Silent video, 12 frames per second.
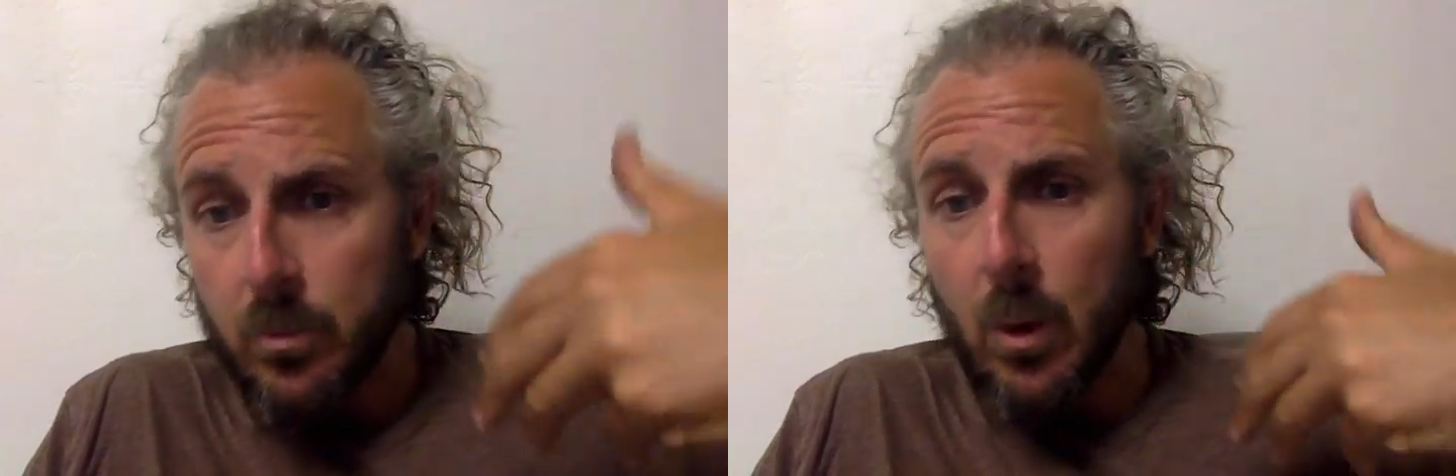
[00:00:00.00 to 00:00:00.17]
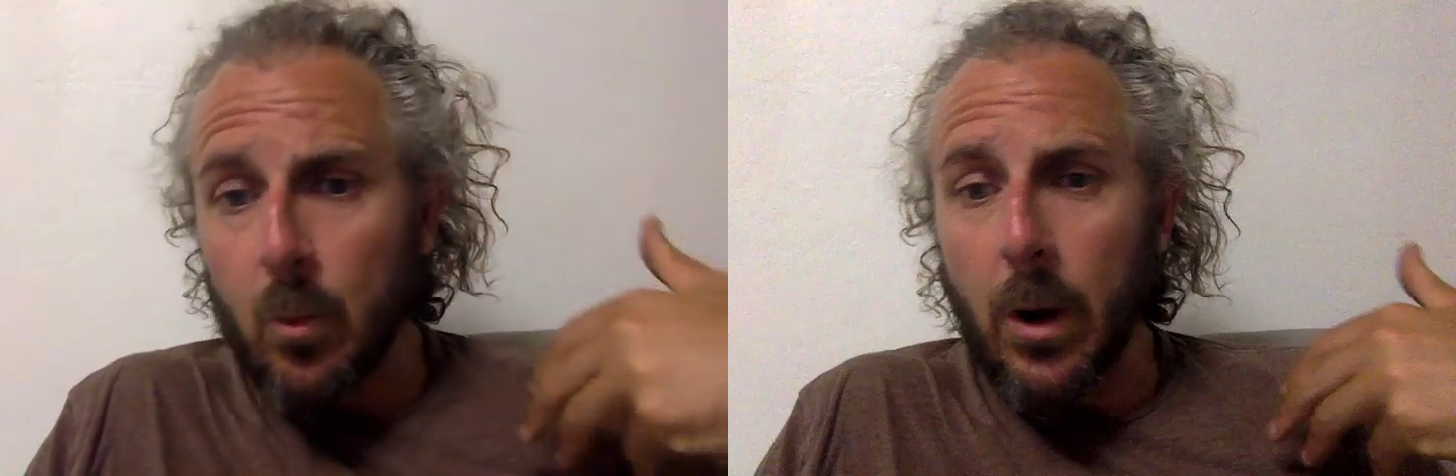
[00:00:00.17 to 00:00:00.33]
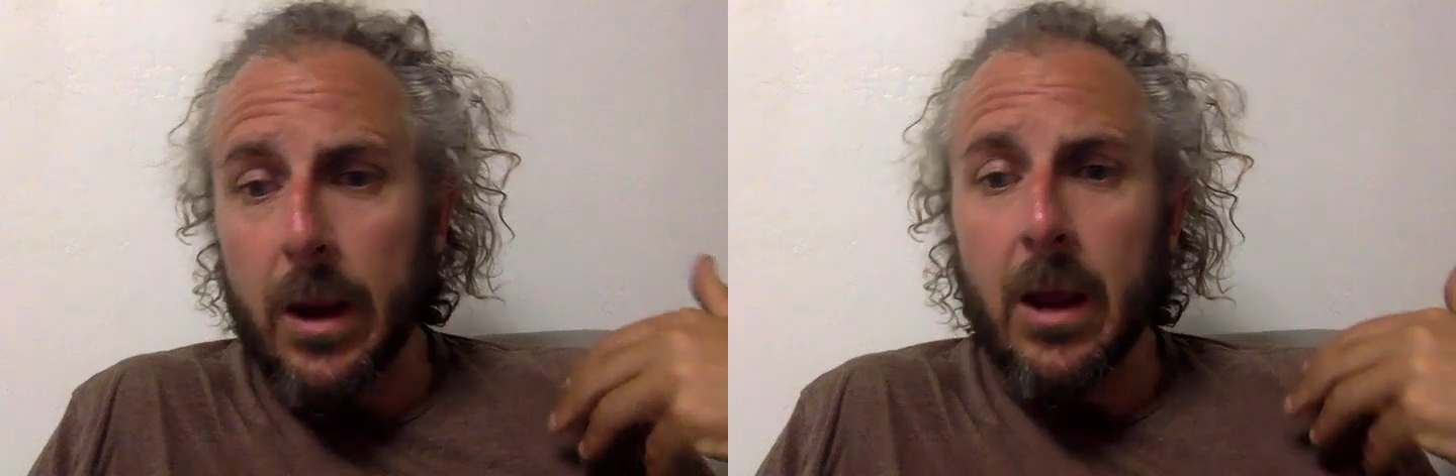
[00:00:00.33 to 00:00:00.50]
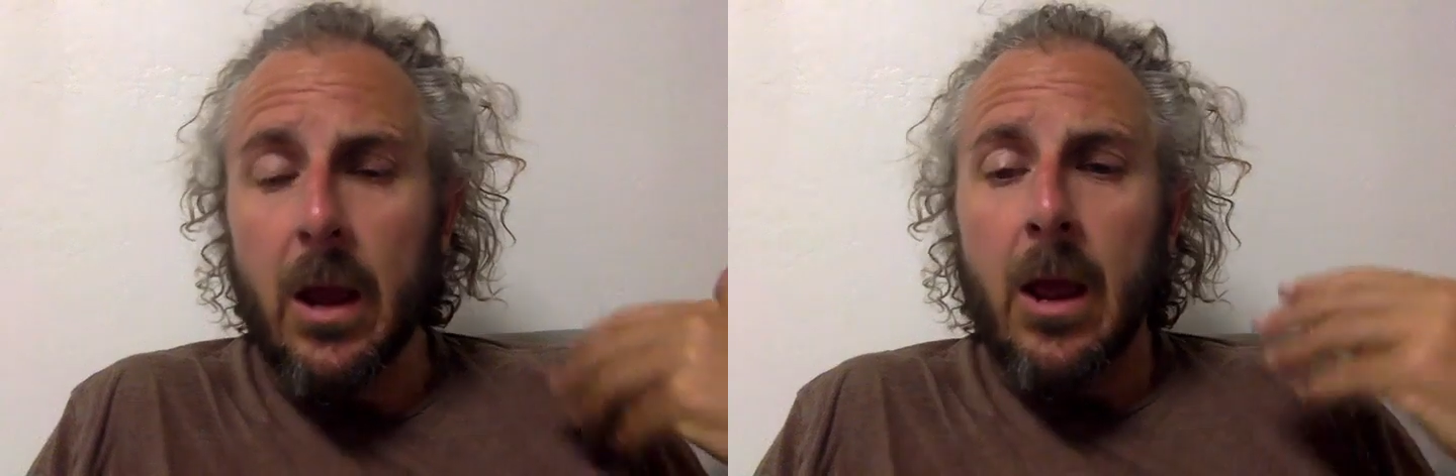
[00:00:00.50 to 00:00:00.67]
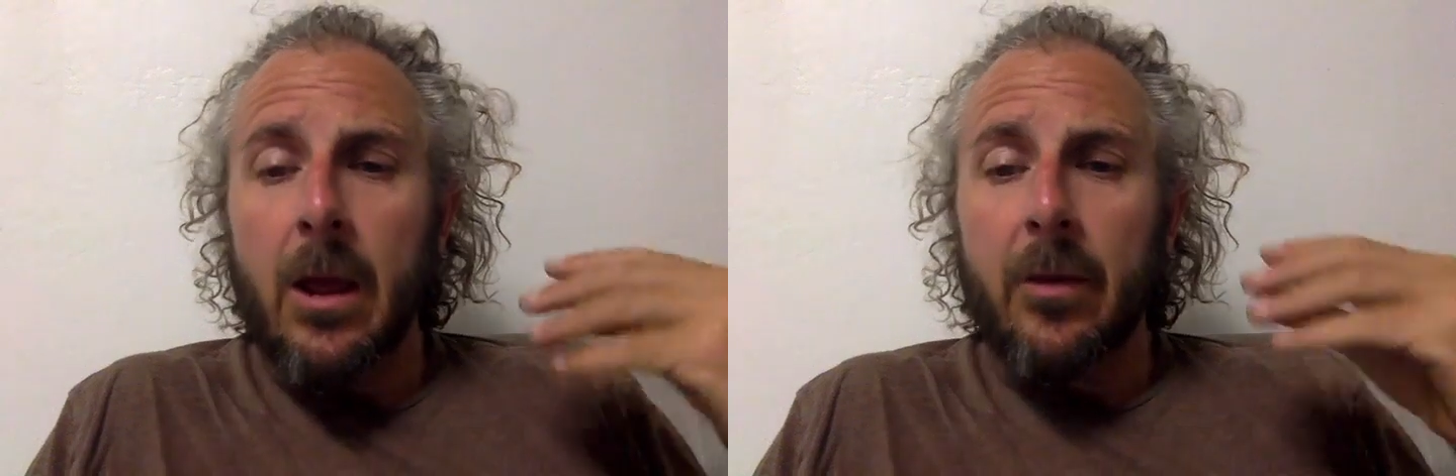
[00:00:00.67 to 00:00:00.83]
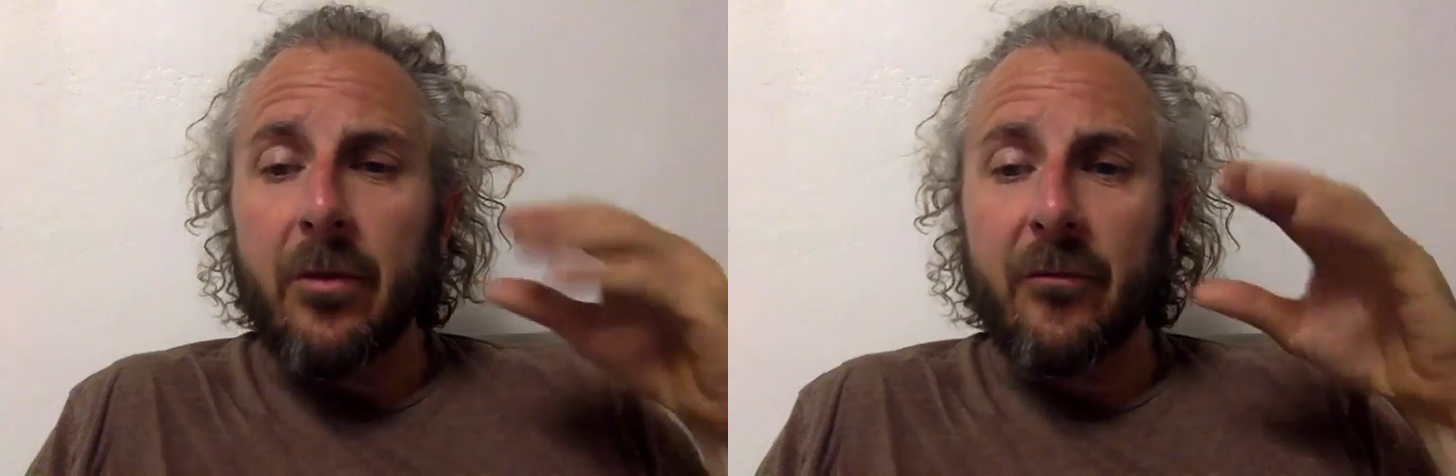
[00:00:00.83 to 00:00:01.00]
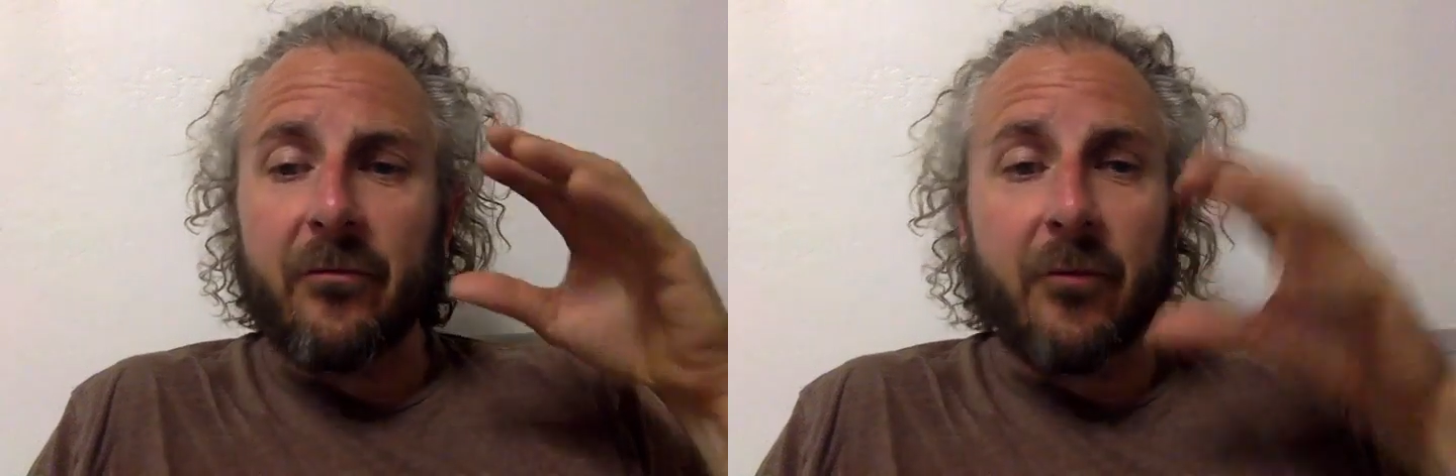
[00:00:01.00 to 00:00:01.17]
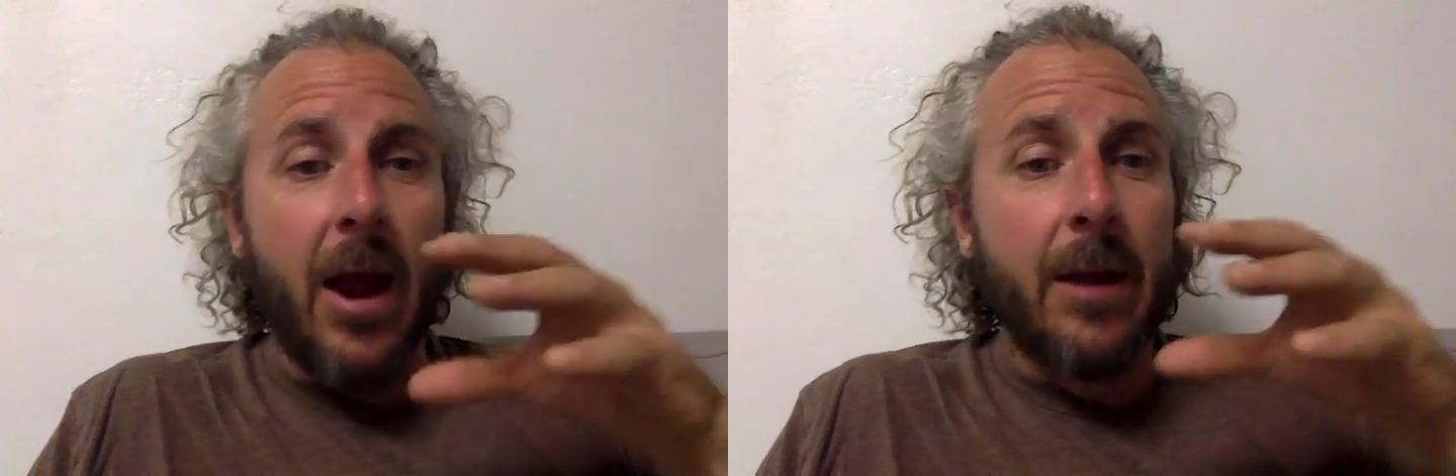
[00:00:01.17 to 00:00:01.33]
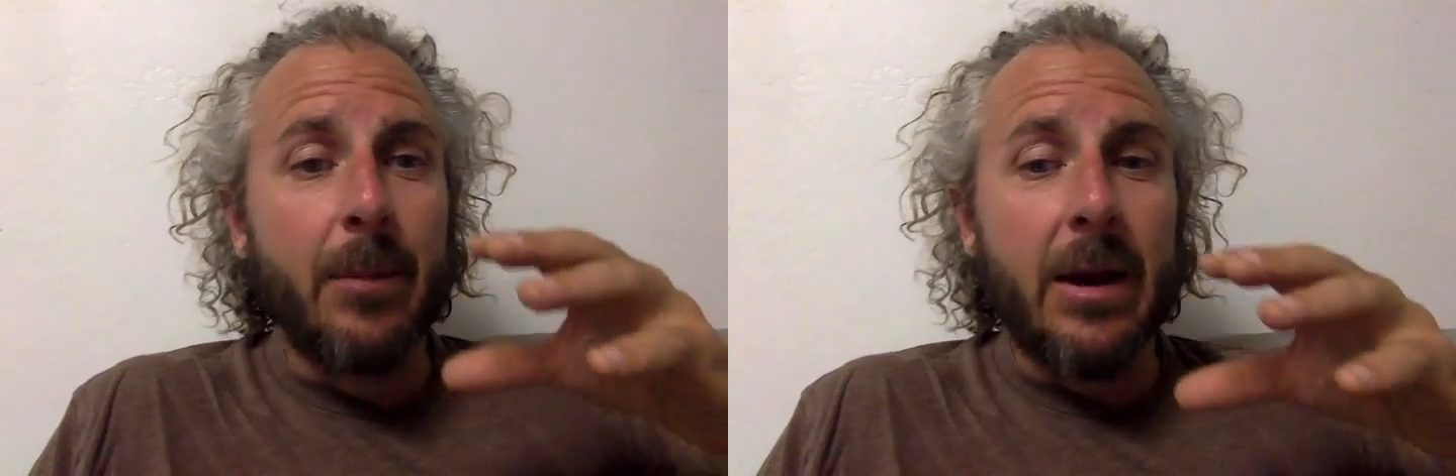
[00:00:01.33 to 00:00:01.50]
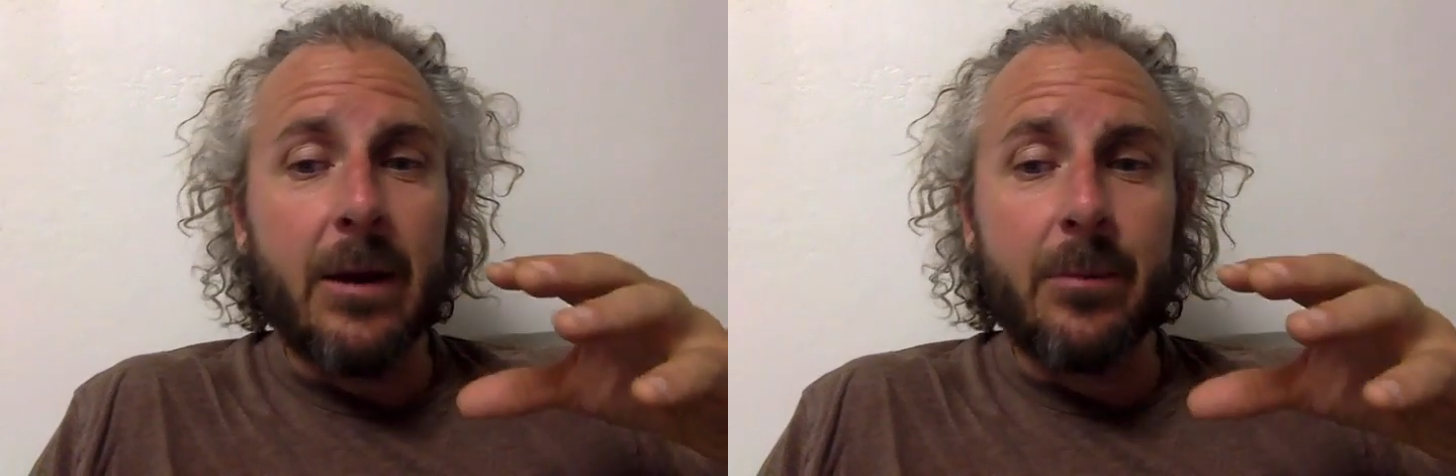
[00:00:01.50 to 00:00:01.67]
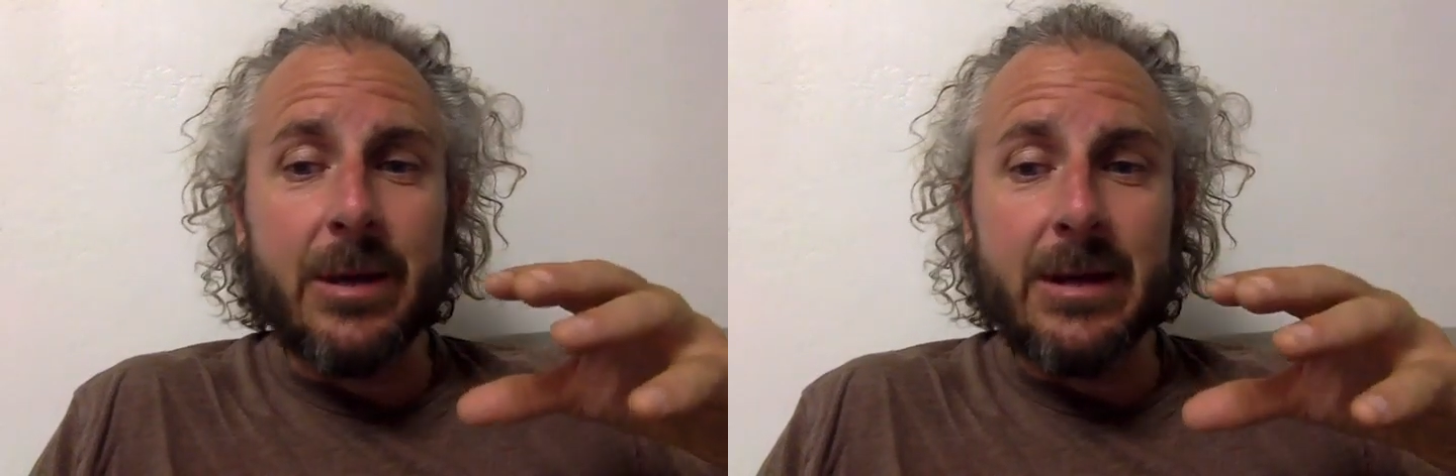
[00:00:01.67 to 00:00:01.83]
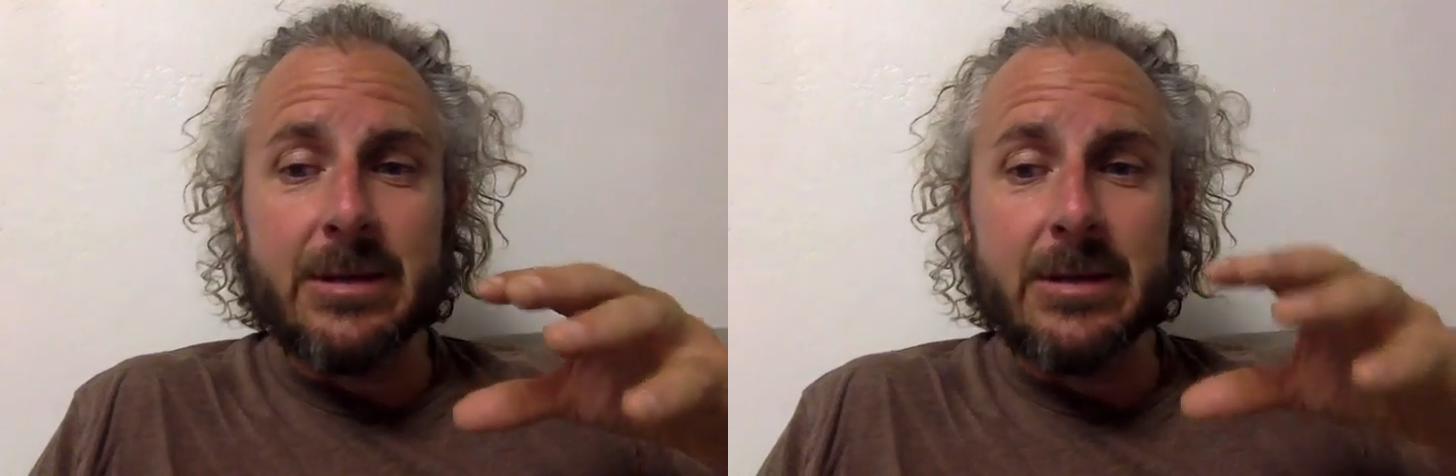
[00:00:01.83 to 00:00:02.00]
right? The fragmented
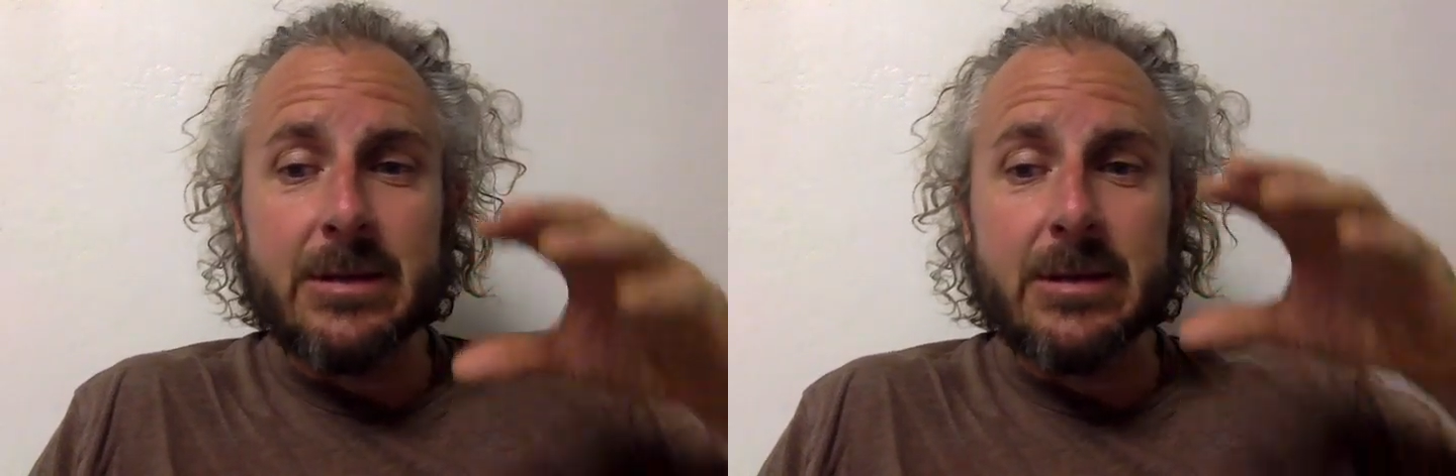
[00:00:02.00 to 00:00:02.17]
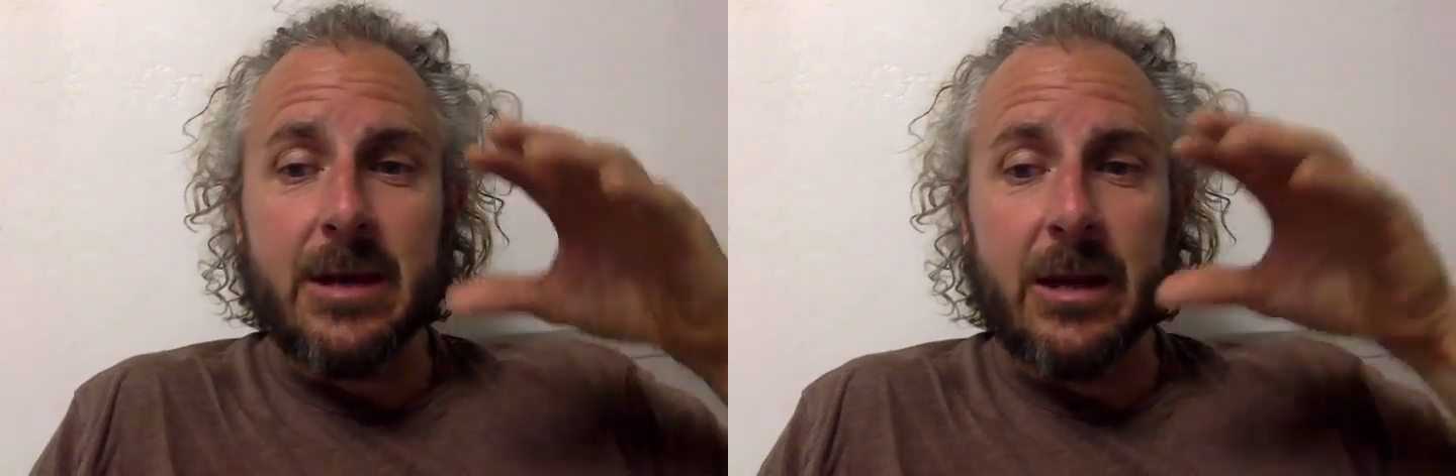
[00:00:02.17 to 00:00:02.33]
pieces